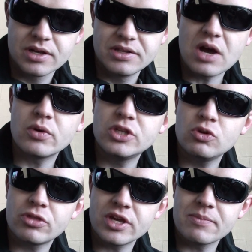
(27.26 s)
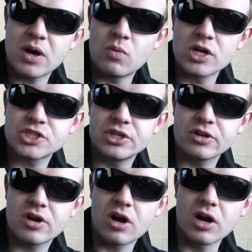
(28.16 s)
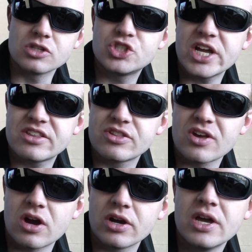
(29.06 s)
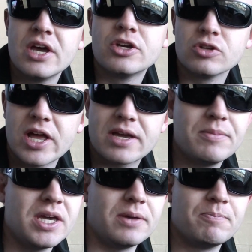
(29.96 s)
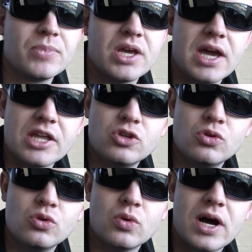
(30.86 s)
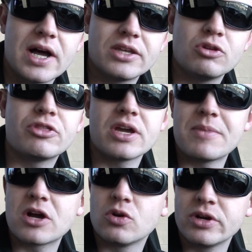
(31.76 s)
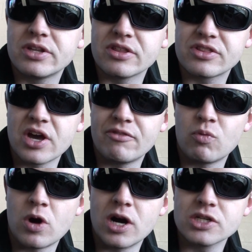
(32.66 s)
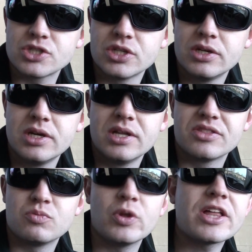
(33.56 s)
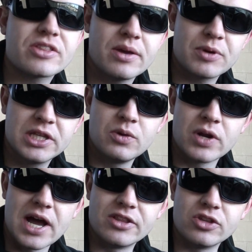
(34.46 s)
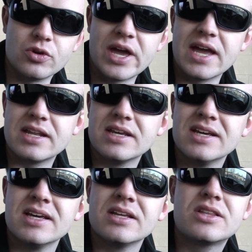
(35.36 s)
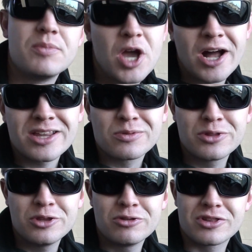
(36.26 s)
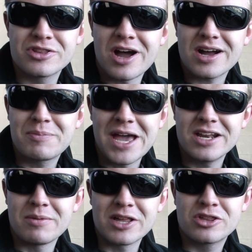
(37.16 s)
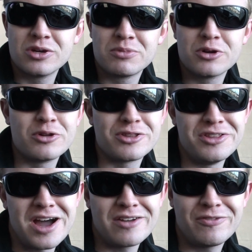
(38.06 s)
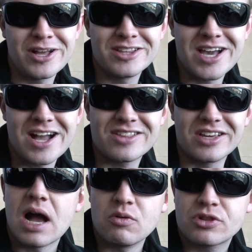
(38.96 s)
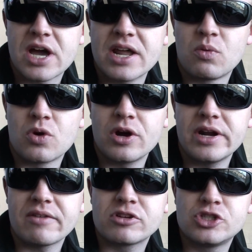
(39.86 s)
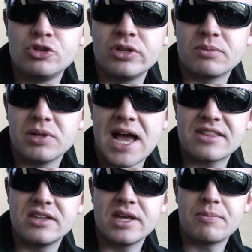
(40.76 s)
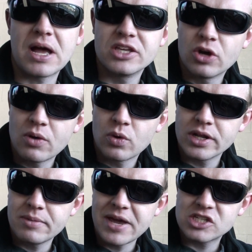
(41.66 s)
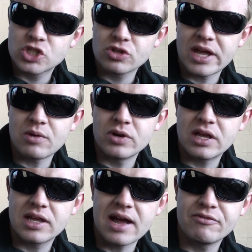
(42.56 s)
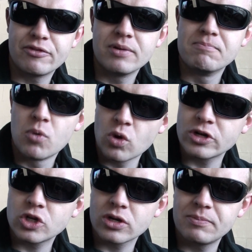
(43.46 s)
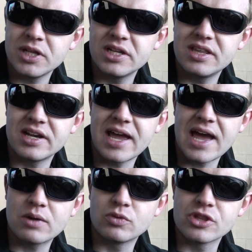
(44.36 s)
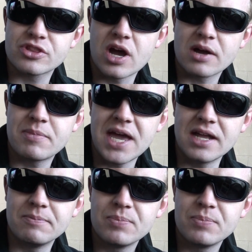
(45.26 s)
Now, when you think about washing your car, chances are you're like me and you think about going to the self-wash. Well, that's typically what I do, and to be honest with you, the stock paint on my Subaru is not fantastic. I was kind of worried after shooting the Plasti-Dip. You know, I wanted to make sure that I would have more durability than I had with the stock paint.